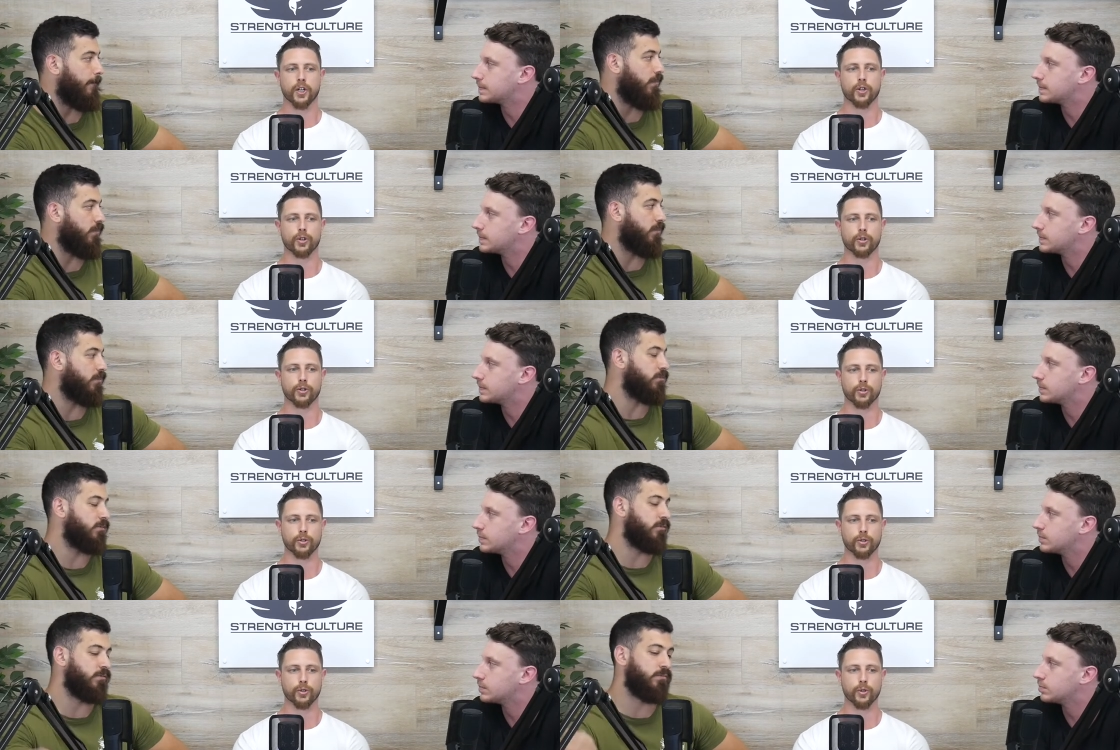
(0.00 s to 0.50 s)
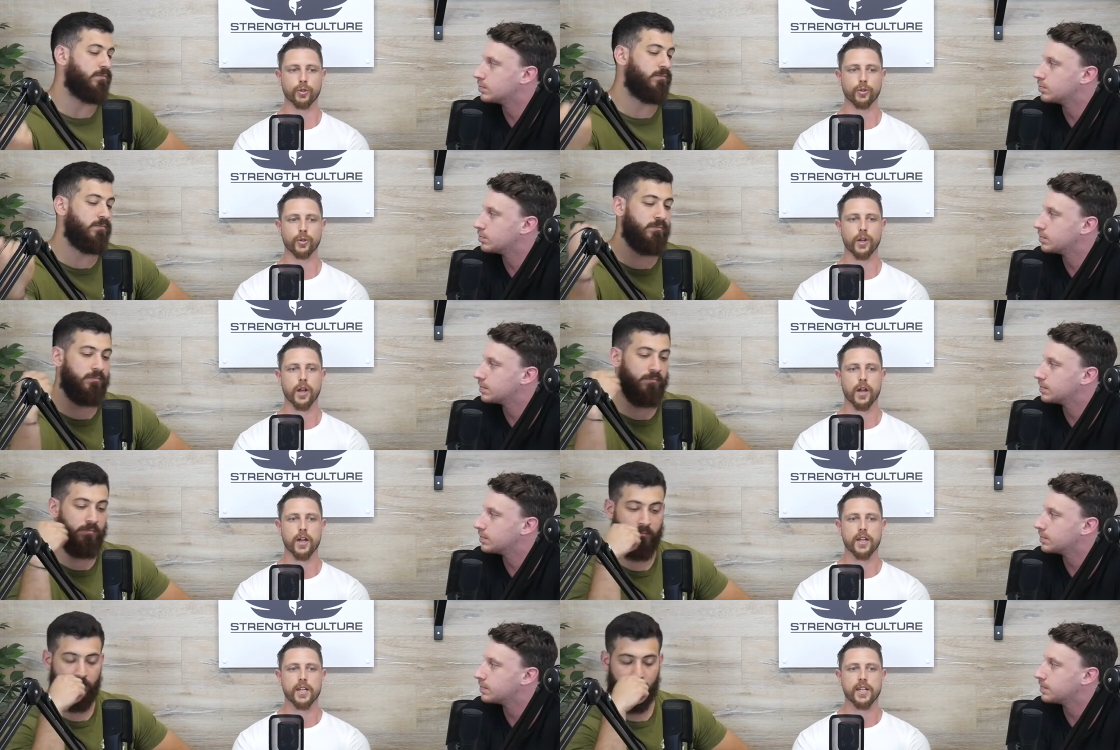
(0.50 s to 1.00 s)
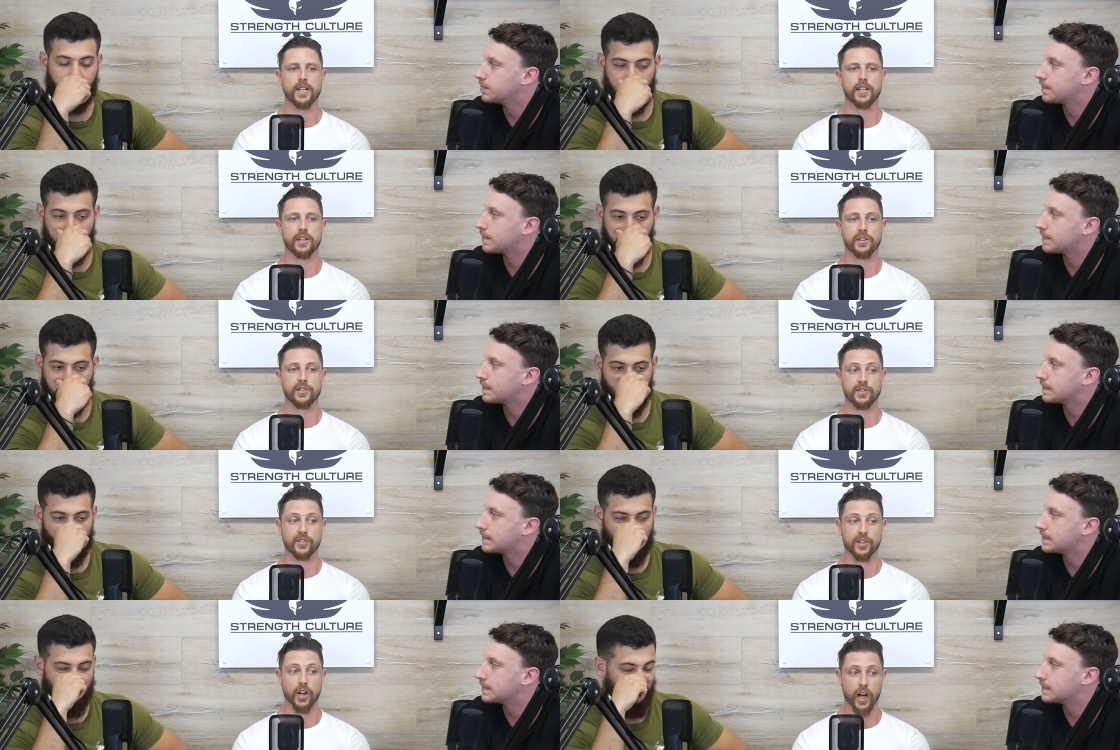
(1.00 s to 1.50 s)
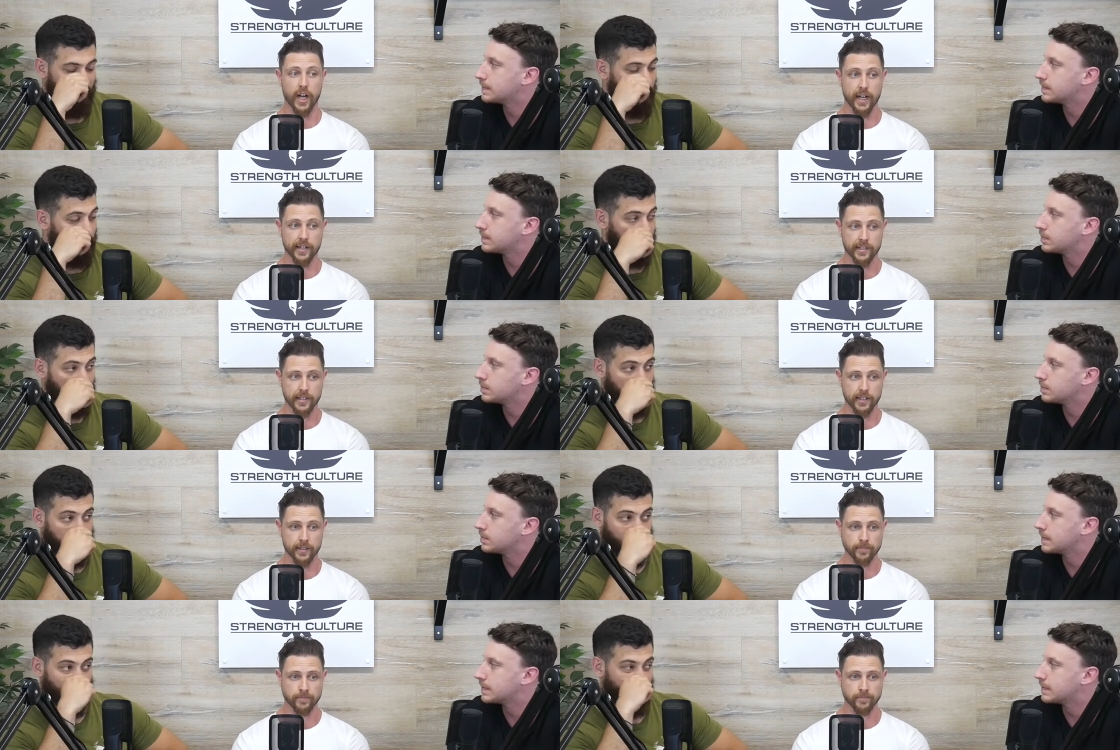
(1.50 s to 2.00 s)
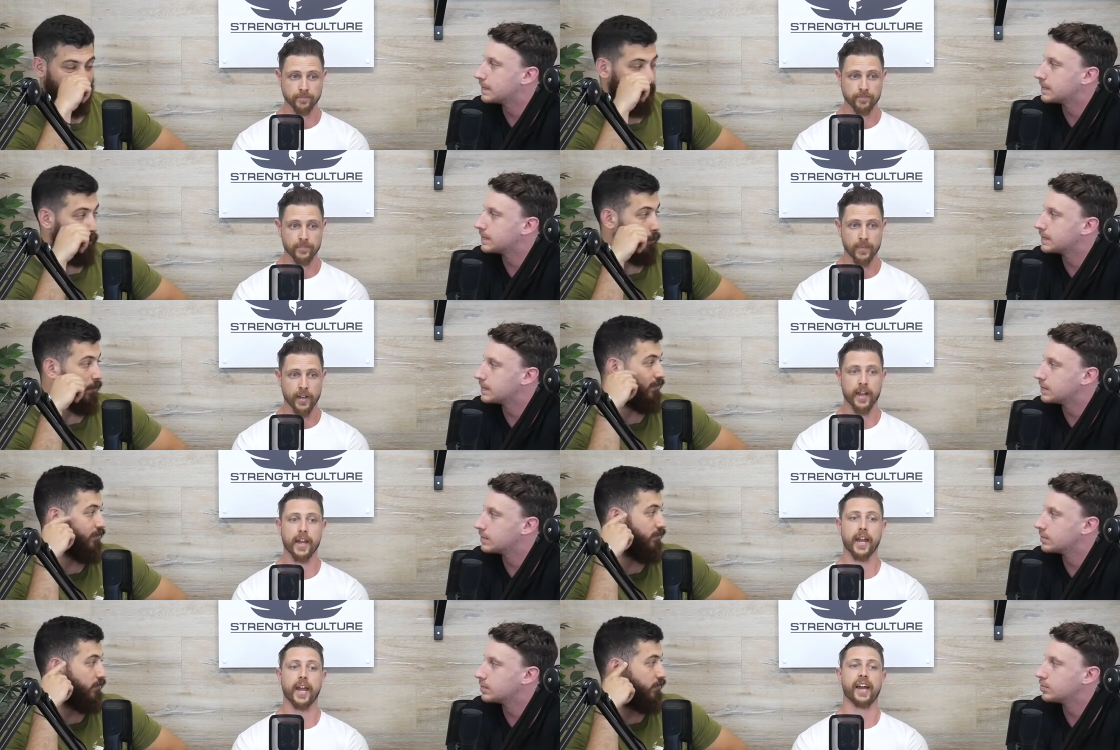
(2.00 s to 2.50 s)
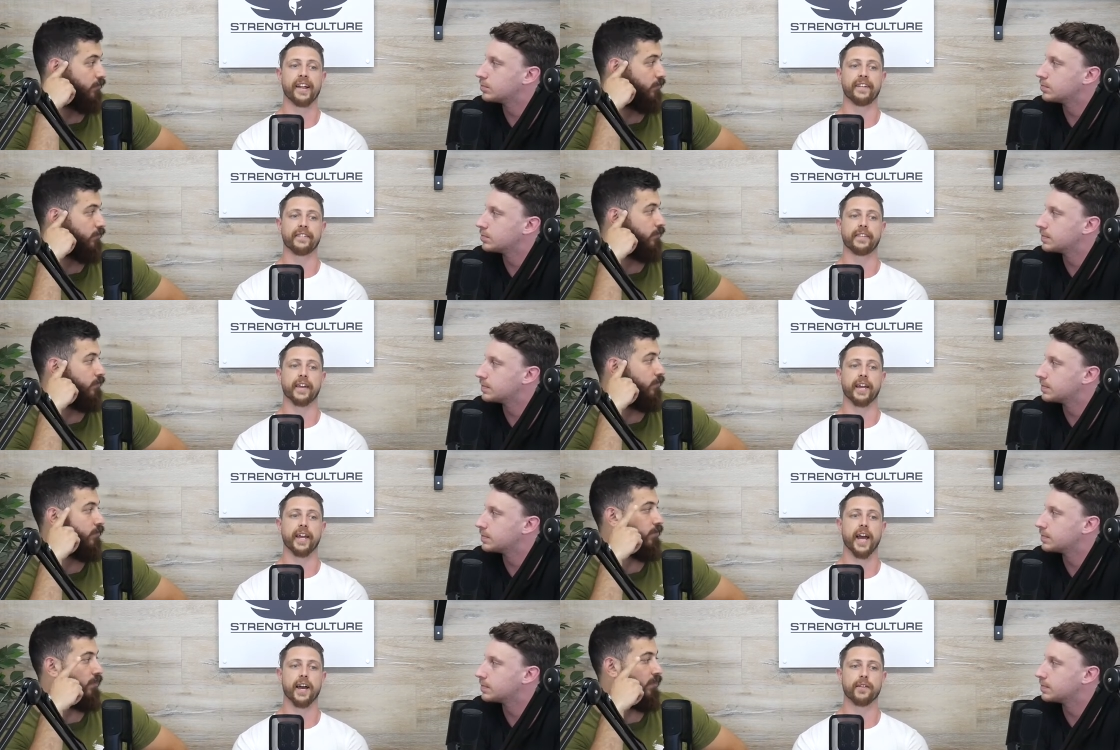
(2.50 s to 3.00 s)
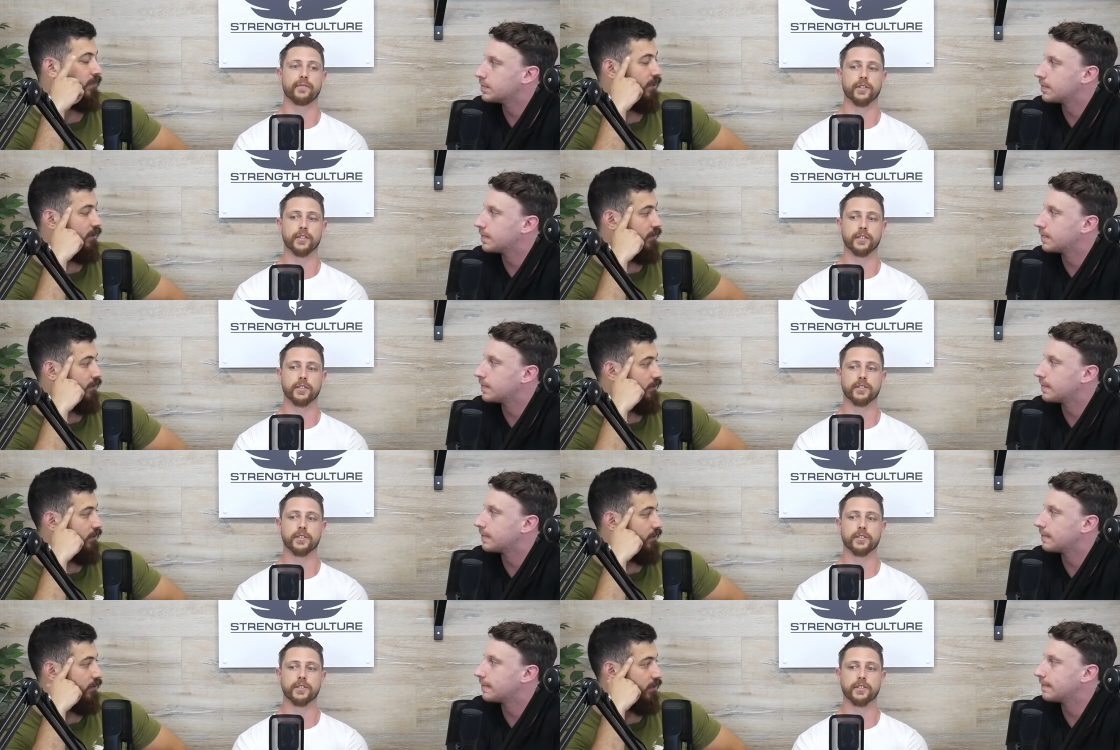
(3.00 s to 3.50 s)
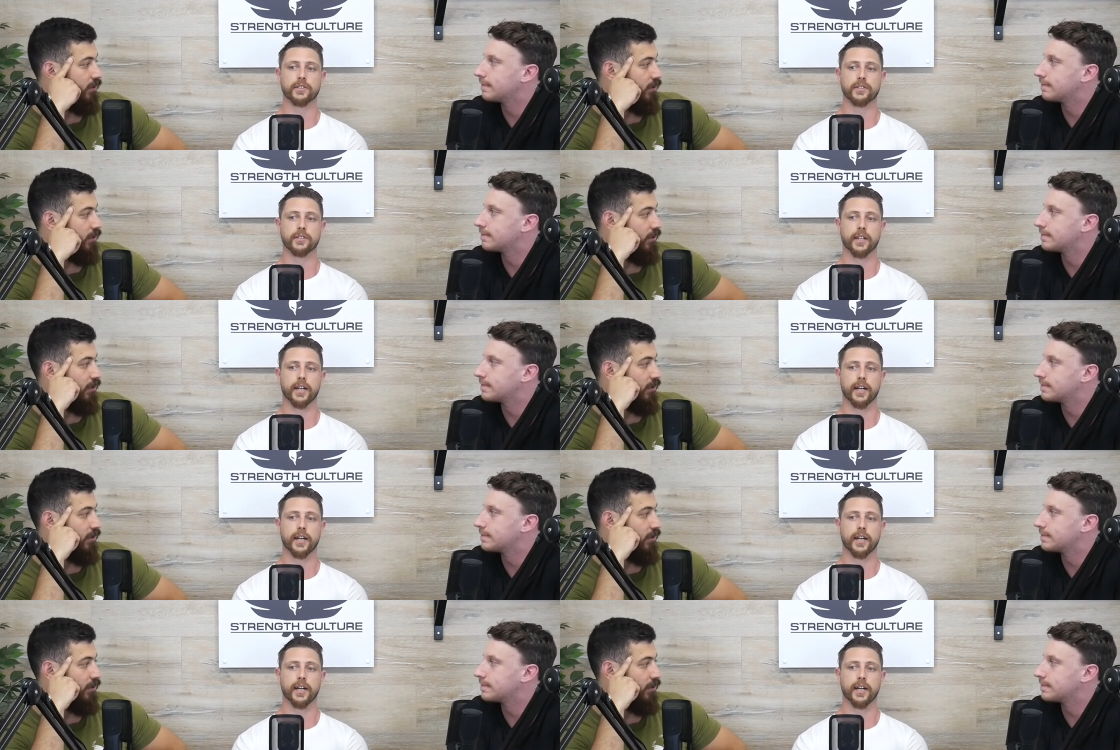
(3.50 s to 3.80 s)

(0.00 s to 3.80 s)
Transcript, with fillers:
Speaker 1: who is dieting and they haven't.